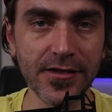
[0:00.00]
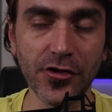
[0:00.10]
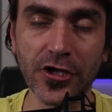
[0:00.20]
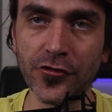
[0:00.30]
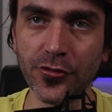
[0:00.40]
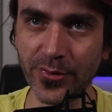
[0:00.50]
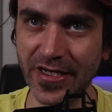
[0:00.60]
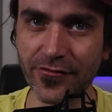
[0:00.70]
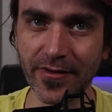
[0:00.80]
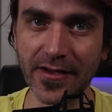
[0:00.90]
You can do
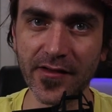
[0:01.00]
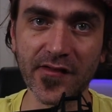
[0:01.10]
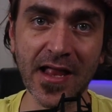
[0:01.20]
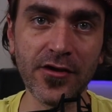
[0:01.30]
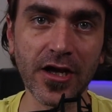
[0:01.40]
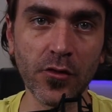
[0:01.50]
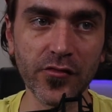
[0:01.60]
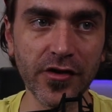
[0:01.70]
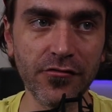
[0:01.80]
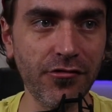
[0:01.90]
re-triggers, and you can
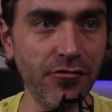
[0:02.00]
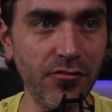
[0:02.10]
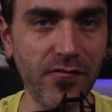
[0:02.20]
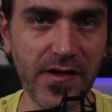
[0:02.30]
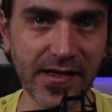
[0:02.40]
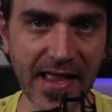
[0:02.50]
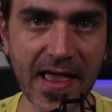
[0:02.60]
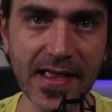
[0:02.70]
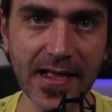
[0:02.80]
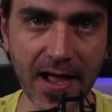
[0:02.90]
also do
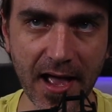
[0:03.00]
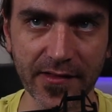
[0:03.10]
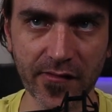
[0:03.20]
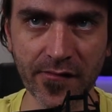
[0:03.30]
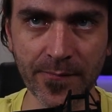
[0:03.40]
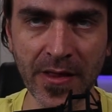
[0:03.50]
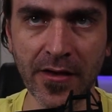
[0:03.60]
decay cuts.